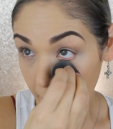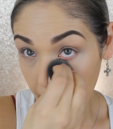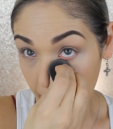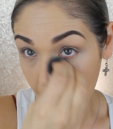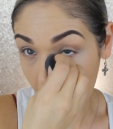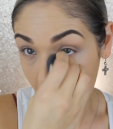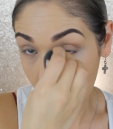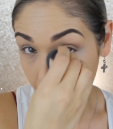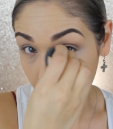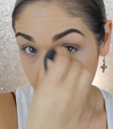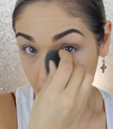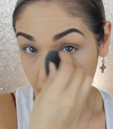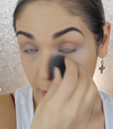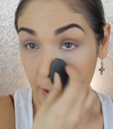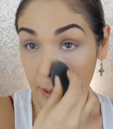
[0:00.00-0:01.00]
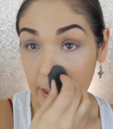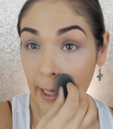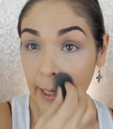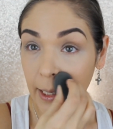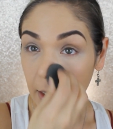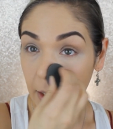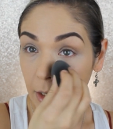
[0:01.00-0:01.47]
But I personally just
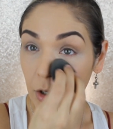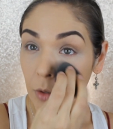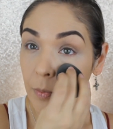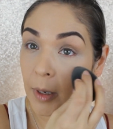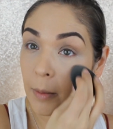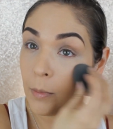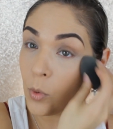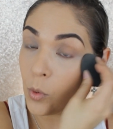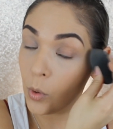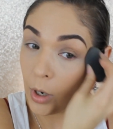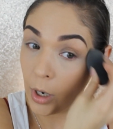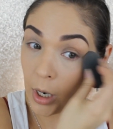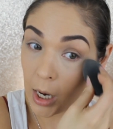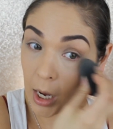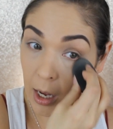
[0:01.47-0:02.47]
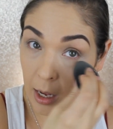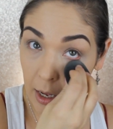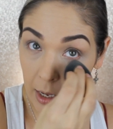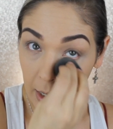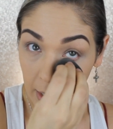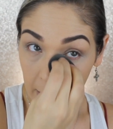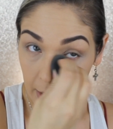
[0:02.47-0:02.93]
like a little bit more
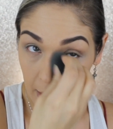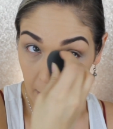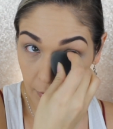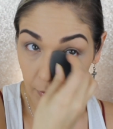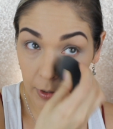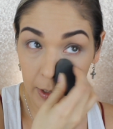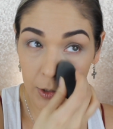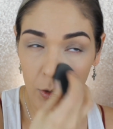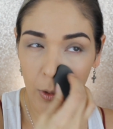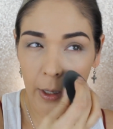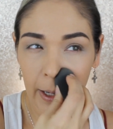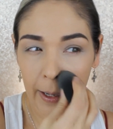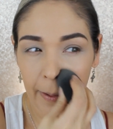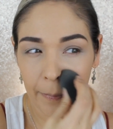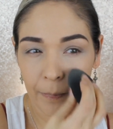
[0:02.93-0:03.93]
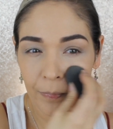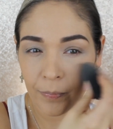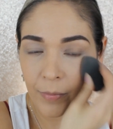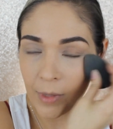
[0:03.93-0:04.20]
uh, coverage, or um,